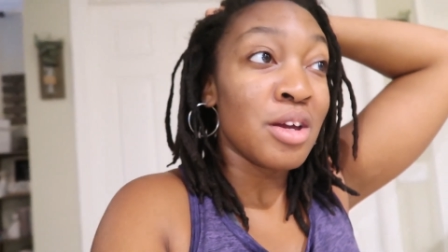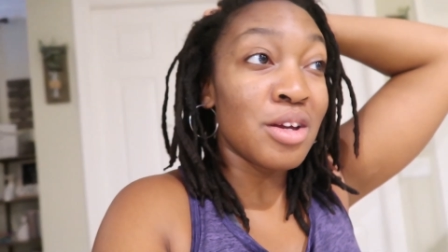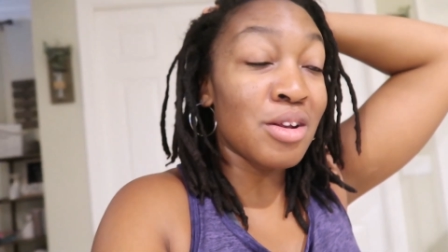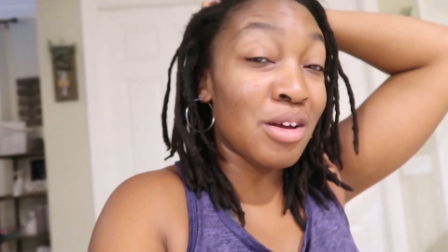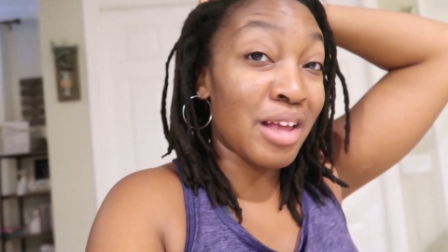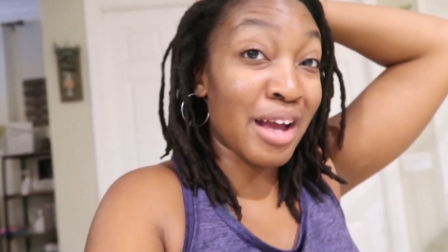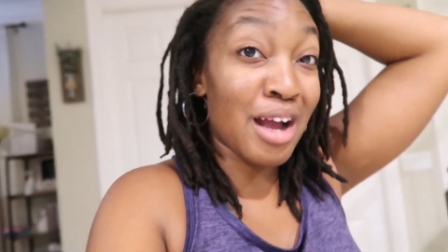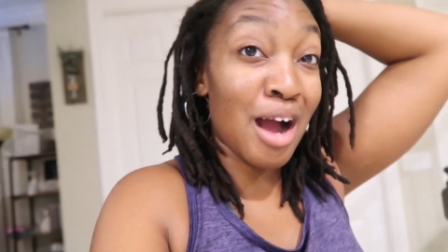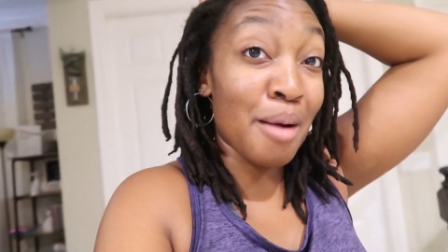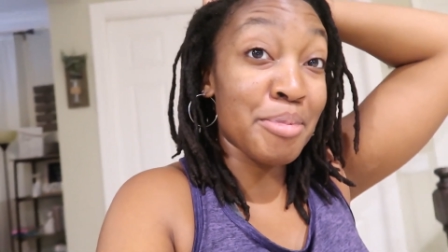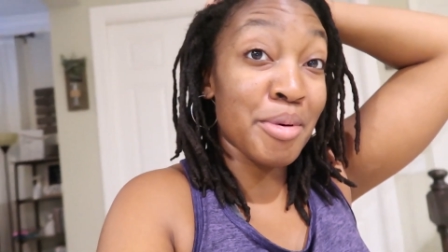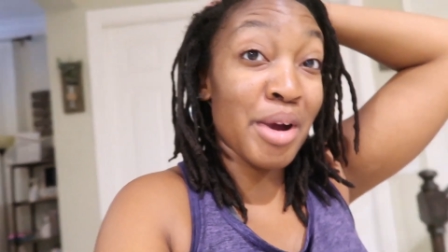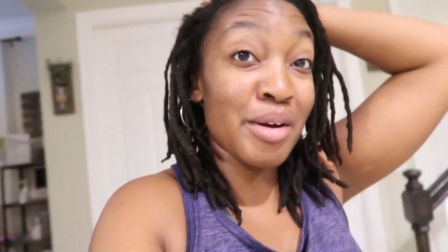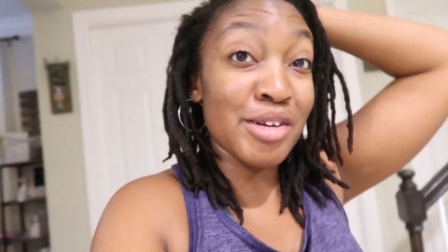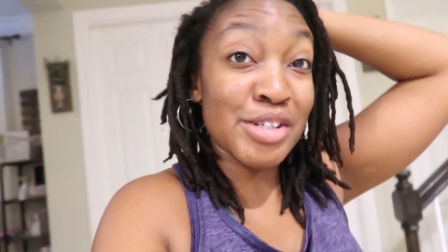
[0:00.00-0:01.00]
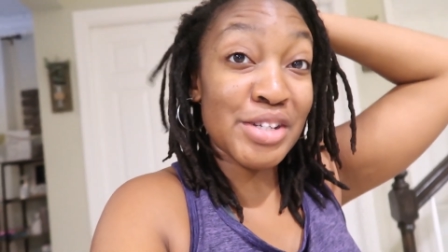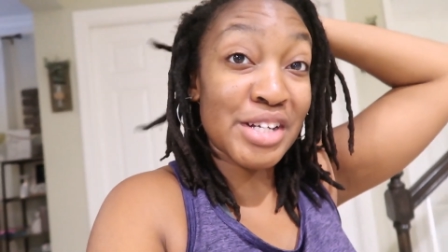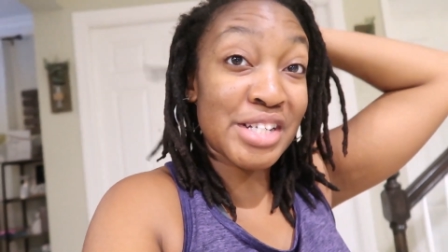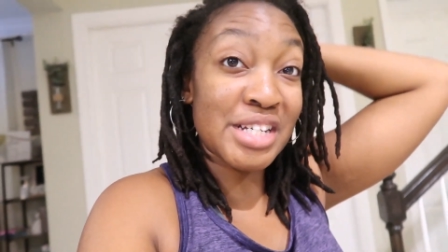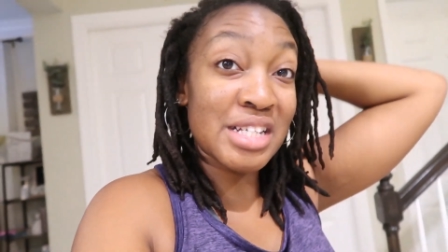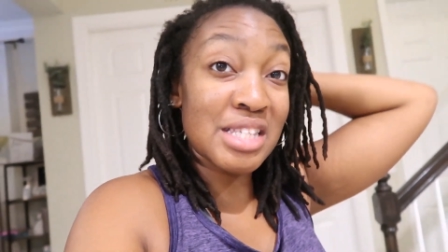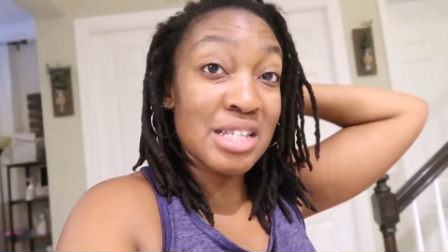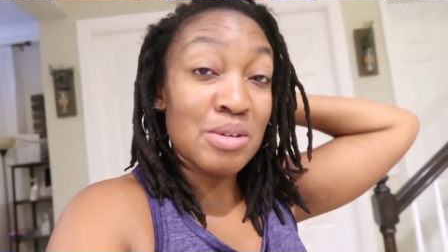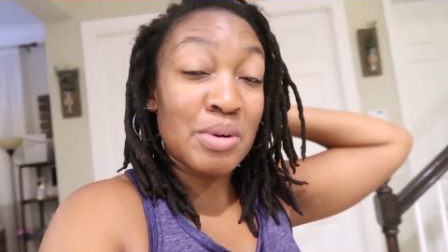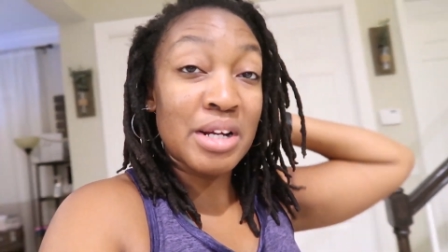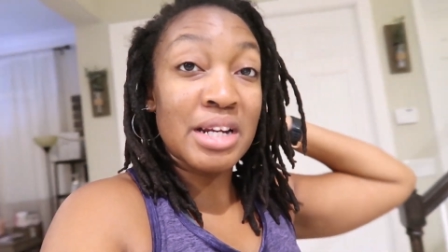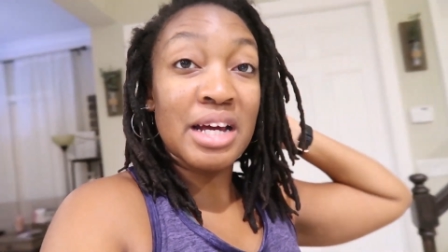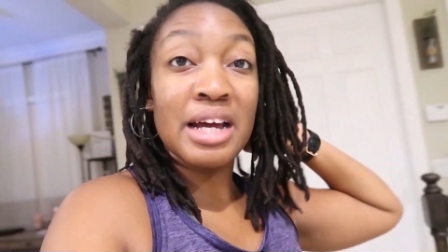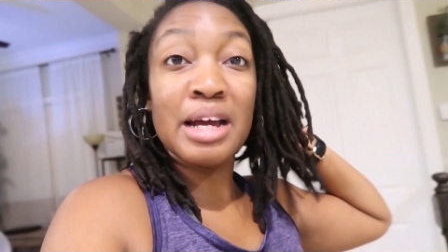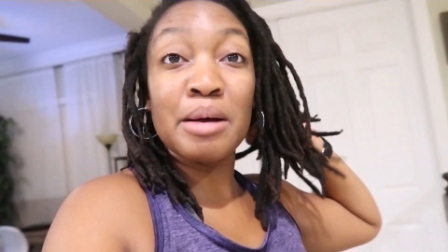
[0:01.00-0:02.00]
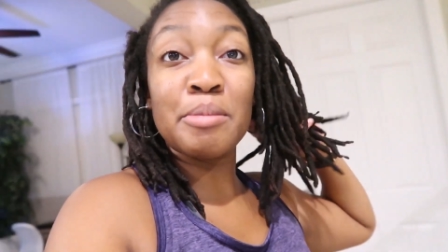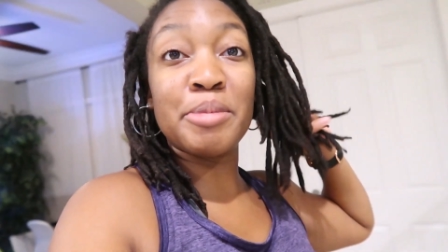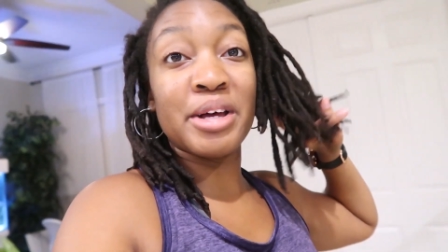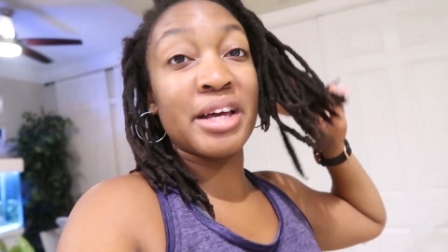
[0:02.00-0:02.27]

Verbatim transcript: you know, like copyright restrictions and whatnot.